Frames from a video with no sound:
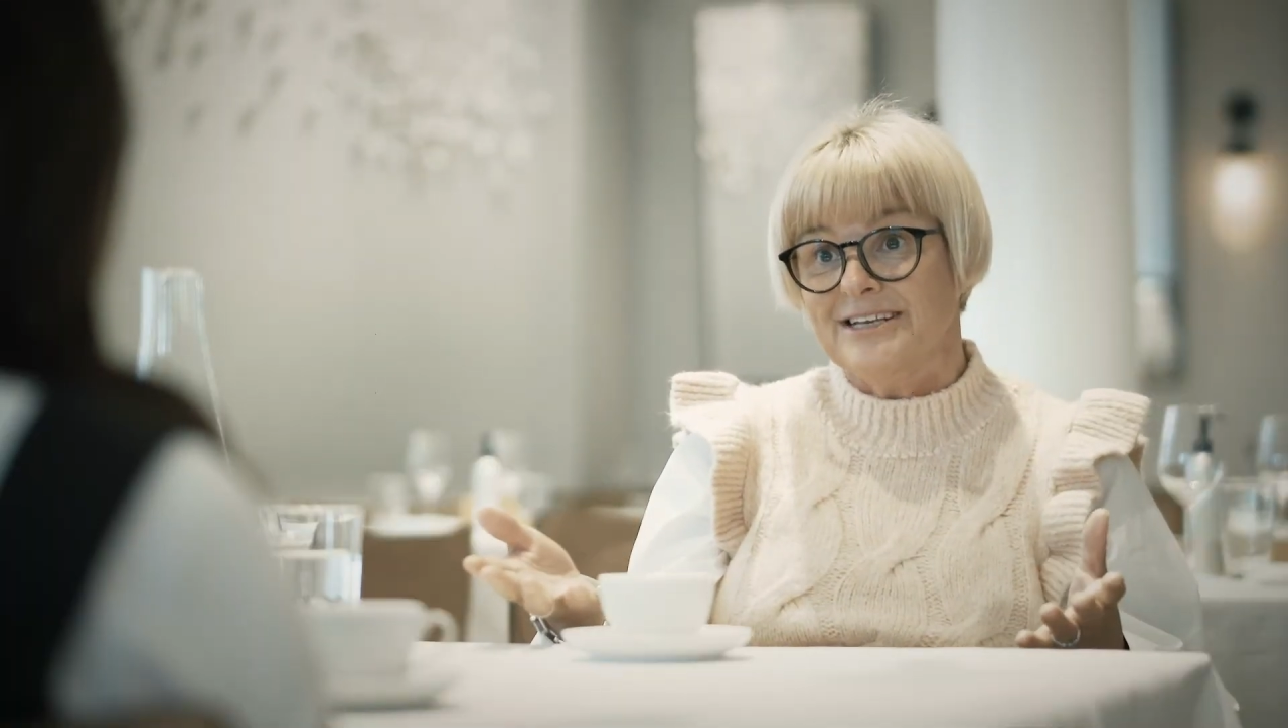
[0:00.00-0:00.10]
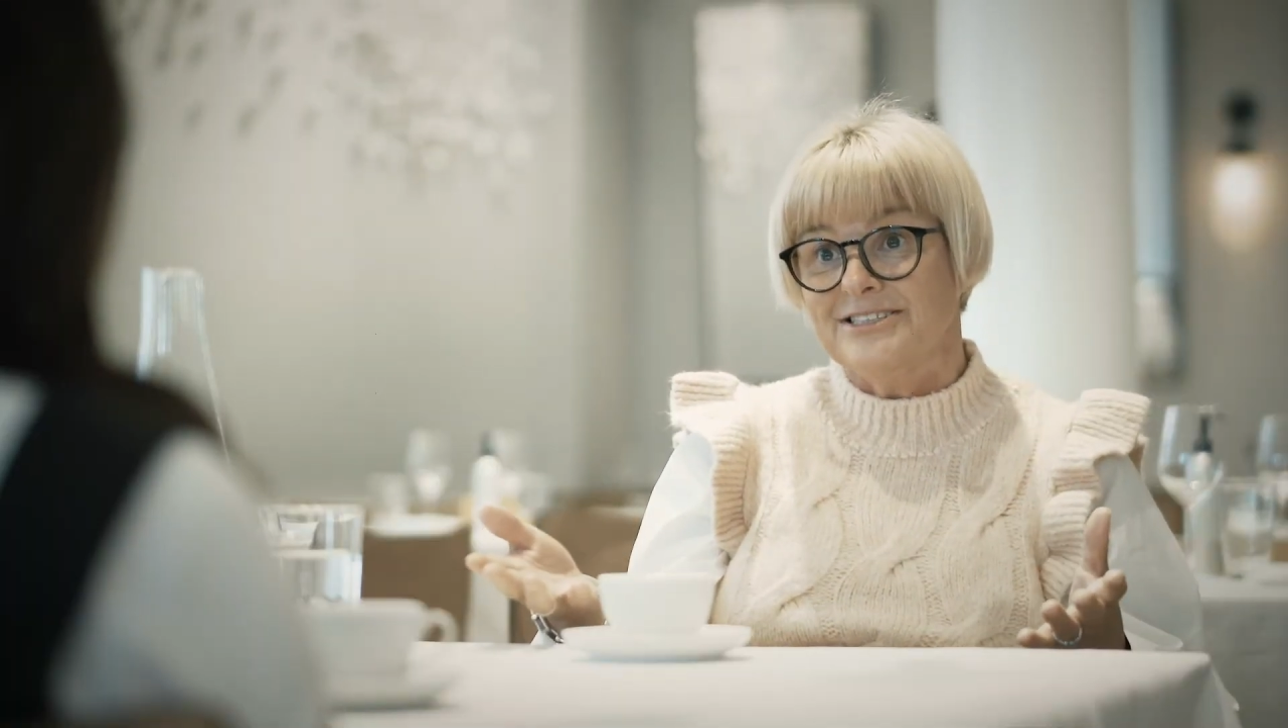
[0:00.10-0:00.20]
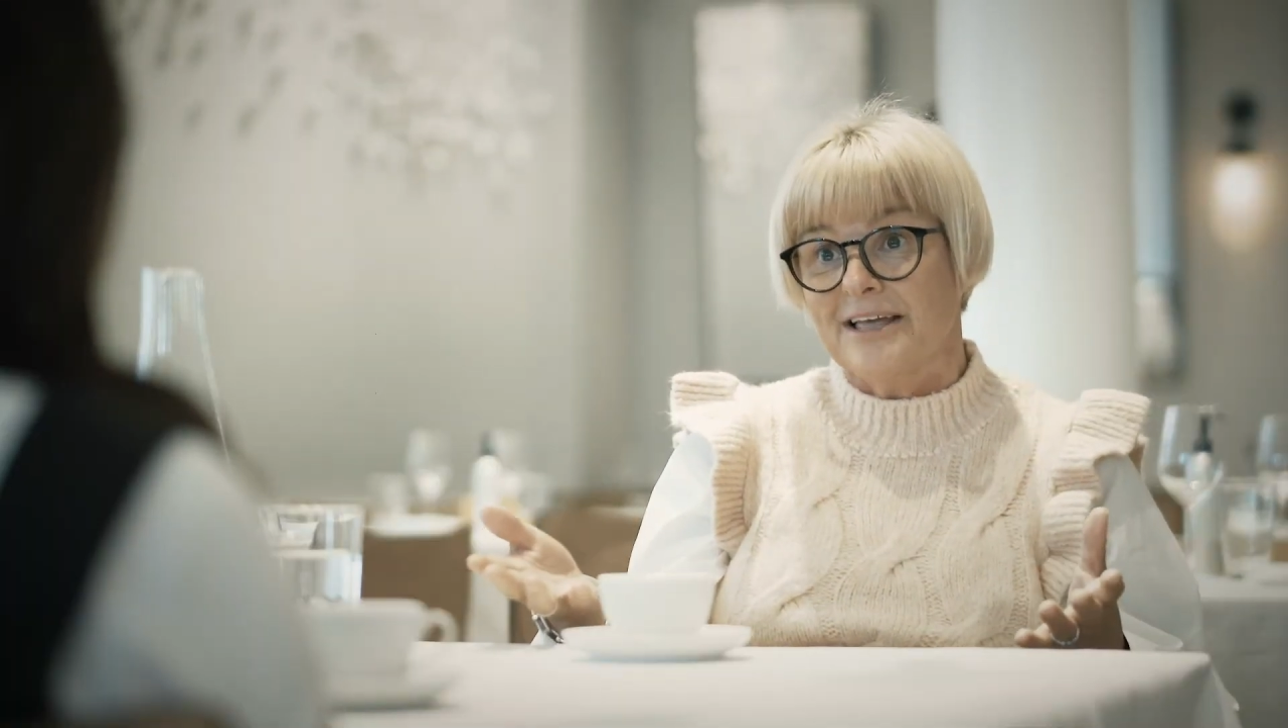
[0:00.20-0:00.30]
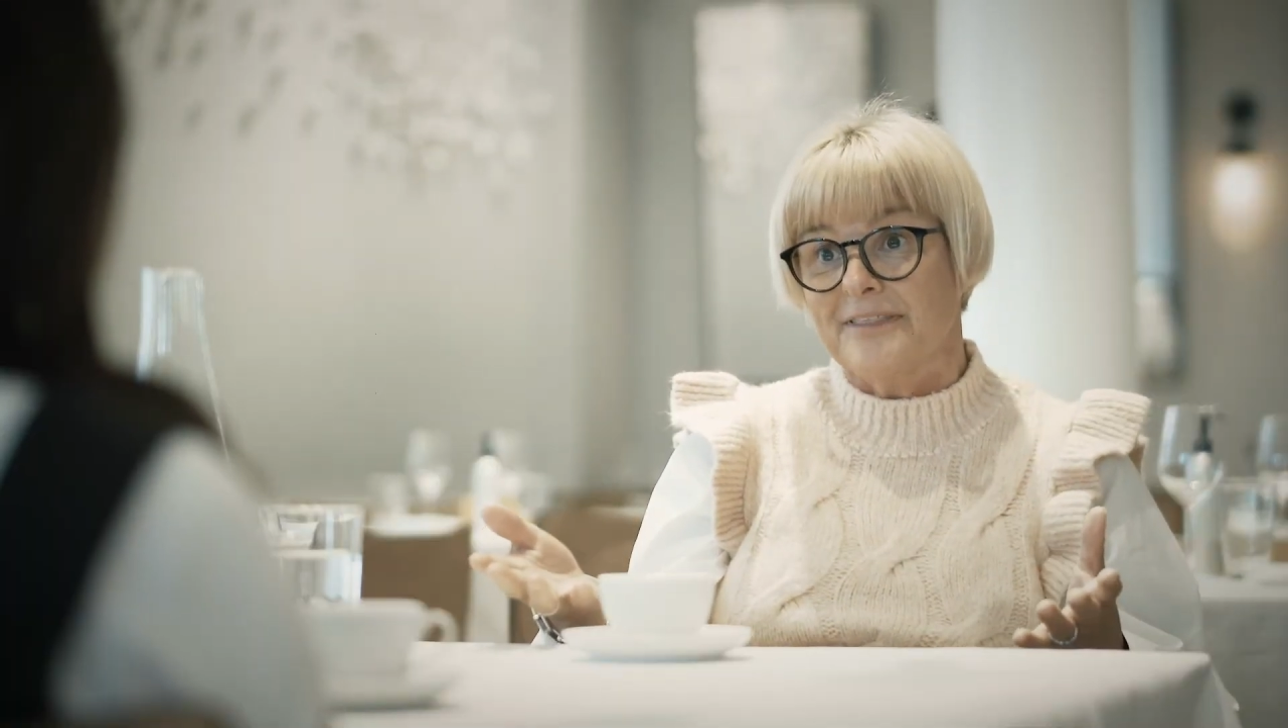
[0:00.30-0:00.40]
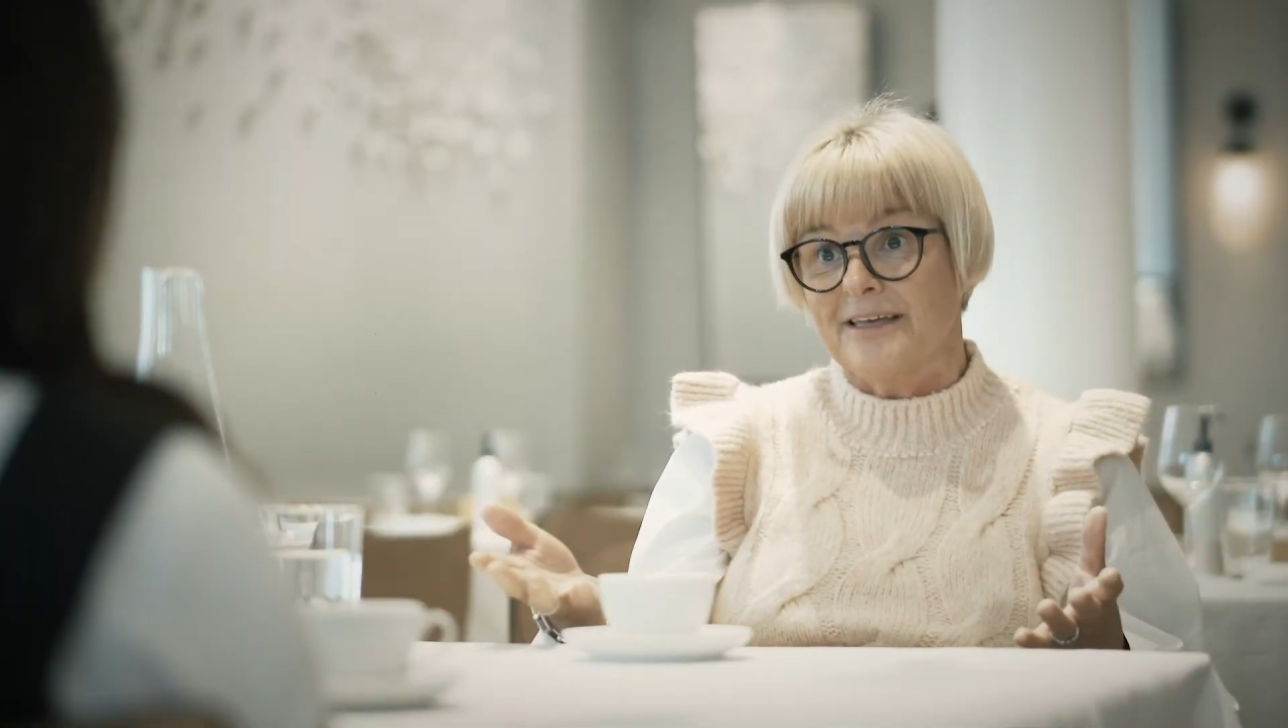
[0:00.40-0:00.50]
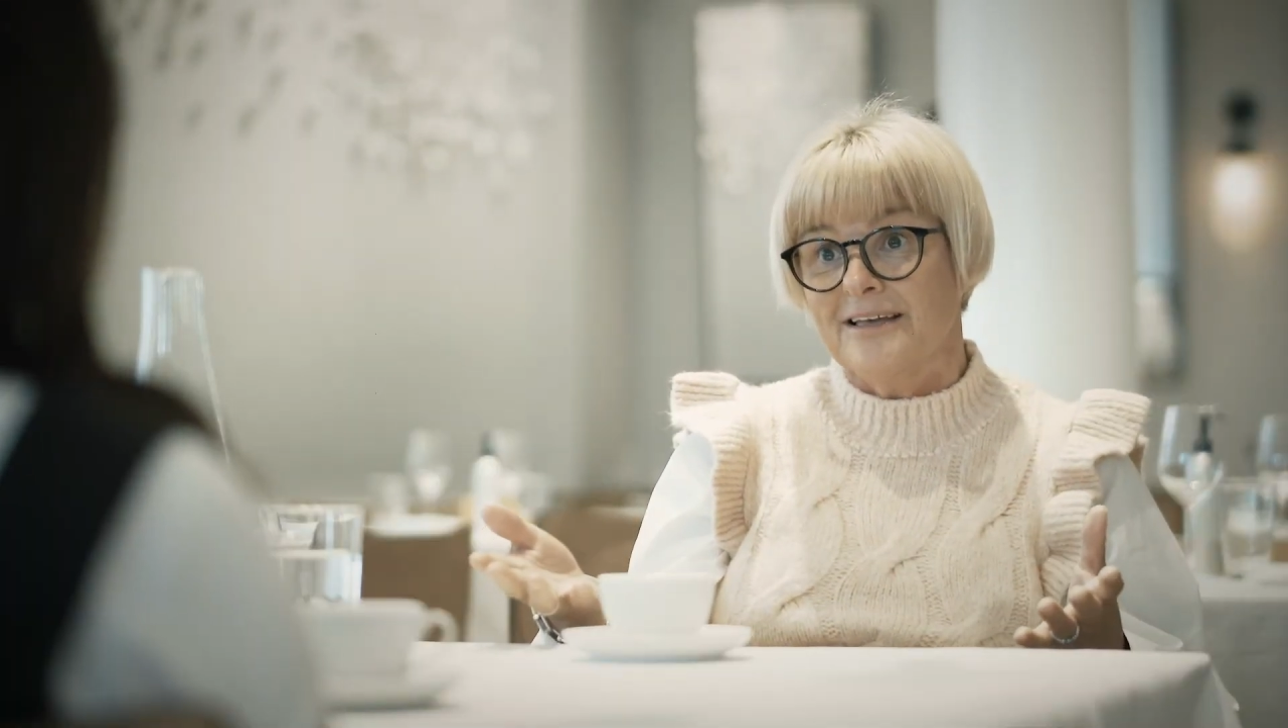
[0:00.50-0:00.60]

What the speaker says: each other.